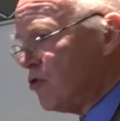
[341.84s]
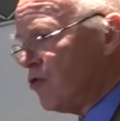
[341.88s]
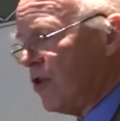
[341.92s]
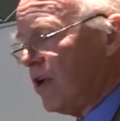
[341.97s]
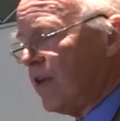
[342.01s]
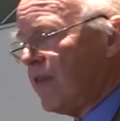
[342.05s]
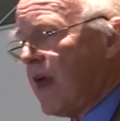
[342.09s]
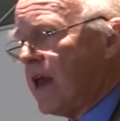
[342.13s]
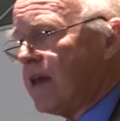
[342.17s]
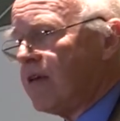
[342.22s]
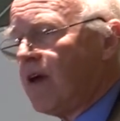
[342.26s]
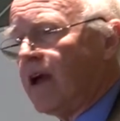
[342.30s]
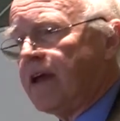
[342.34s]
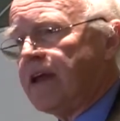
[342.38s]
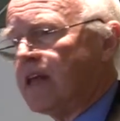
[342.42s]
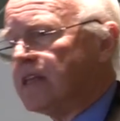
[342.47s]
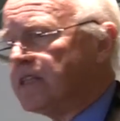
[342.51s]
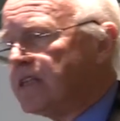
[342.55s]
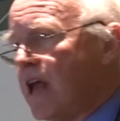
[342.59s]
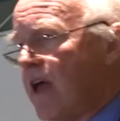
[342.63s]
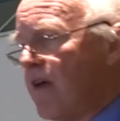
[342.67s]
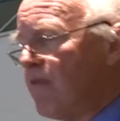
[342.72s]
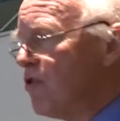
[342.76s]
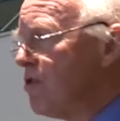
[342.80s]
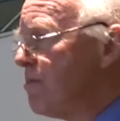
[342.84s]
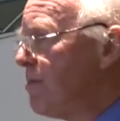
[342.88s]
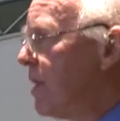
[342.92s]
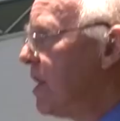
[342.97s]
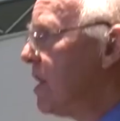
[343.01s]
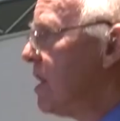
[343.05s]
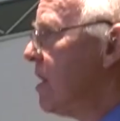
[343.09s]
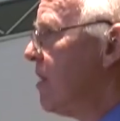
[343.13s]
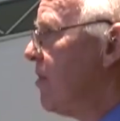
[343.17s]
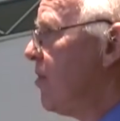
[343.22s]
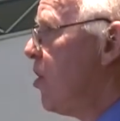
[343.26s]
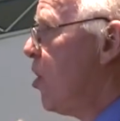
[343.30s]
during that night, has
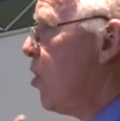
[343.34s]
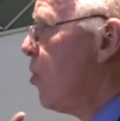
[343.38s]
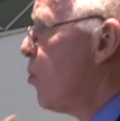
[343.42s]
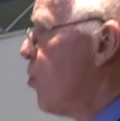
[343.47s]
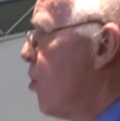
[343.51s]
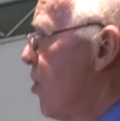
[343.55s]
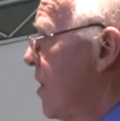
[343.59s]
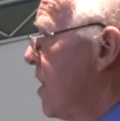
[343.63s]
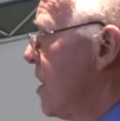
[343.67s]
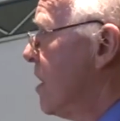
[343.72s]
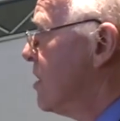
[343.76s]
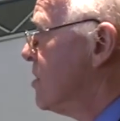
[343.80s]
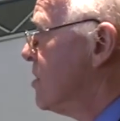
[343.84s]
everybody in there working